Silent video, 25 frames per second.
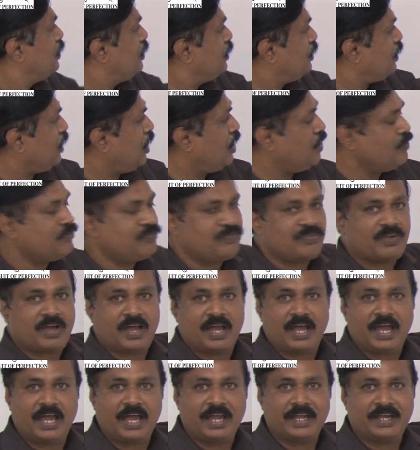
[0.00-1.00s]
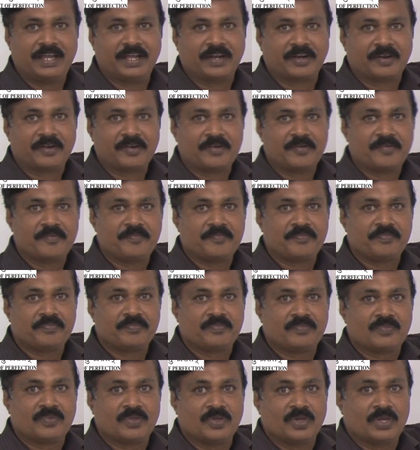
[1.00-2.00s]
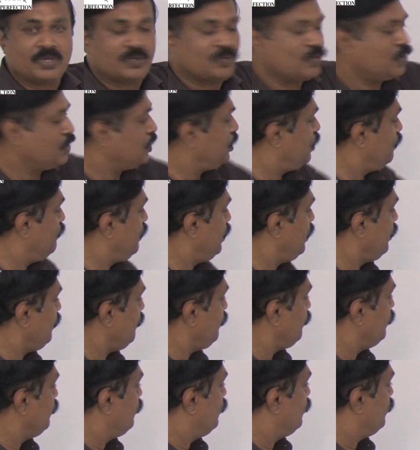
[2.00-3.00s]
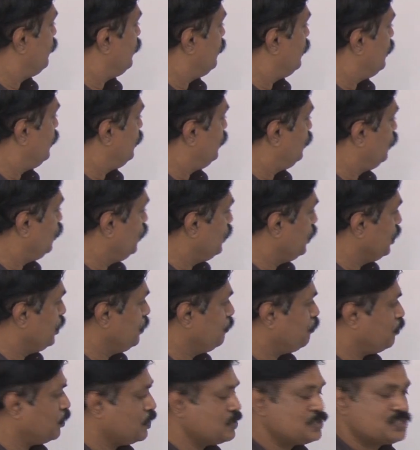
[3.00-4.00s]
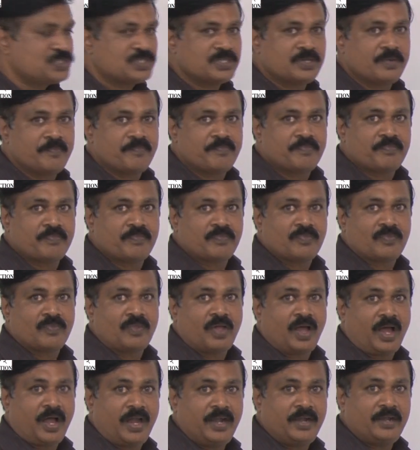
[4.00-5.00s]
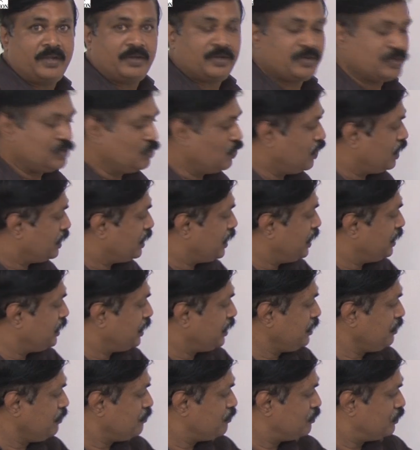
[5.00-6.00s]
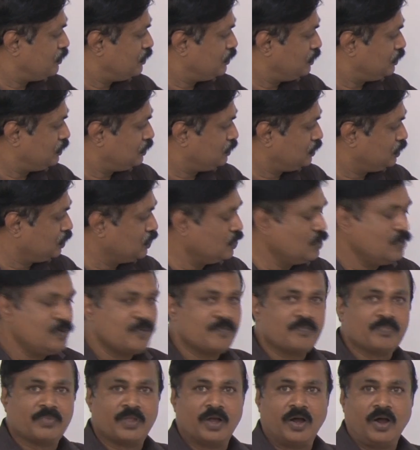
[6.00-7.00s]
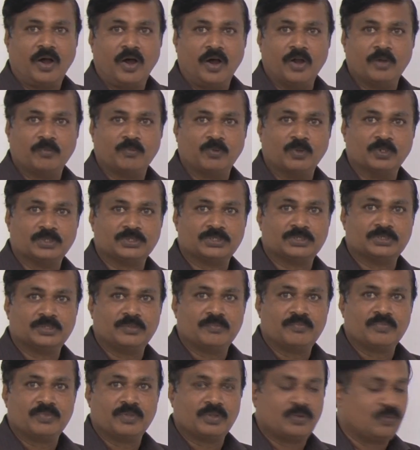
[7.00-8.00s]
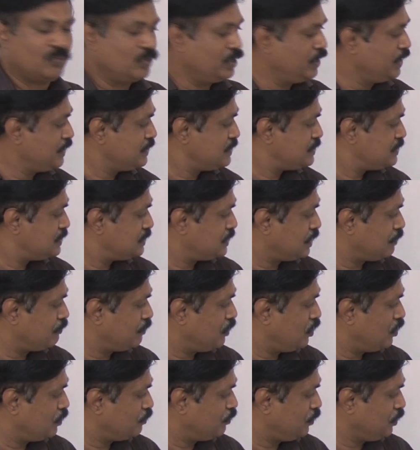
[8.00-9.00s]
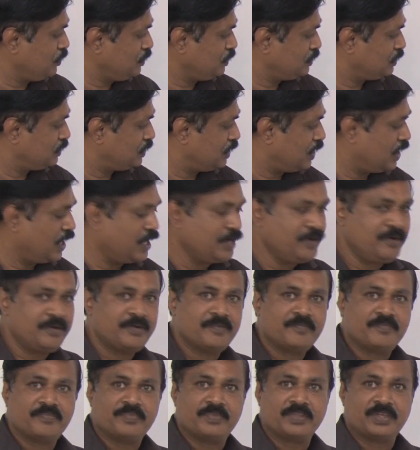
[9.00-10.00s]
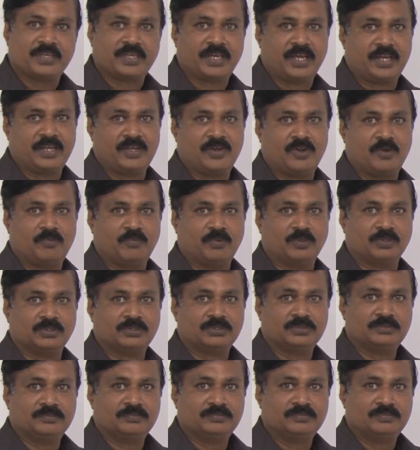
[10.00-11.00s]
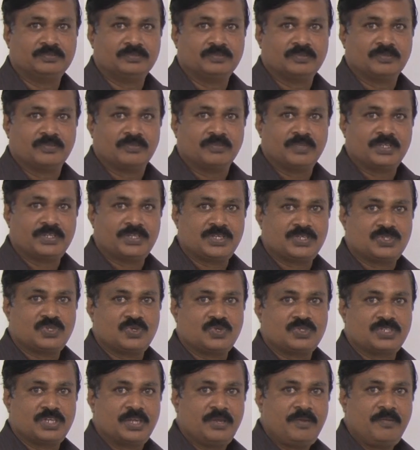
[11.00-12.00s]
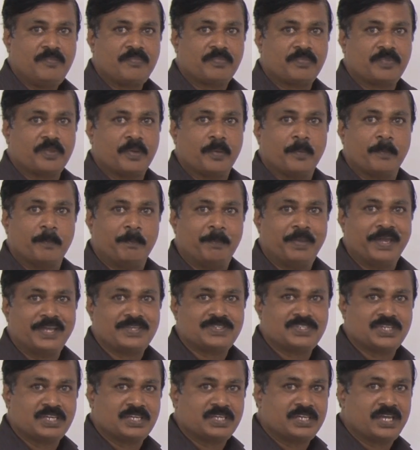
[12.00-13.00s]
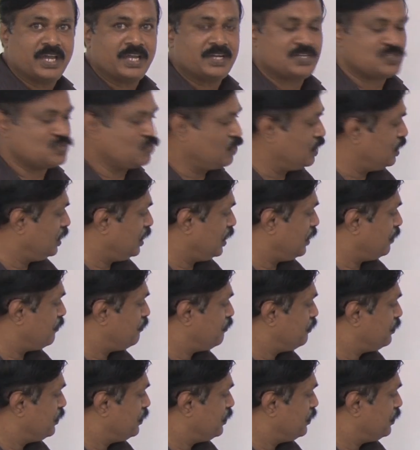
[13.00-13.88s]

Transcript: half adder. You are giving two inputs and you are getting two outputs. One is sum output and carry output. This is using basic gates only.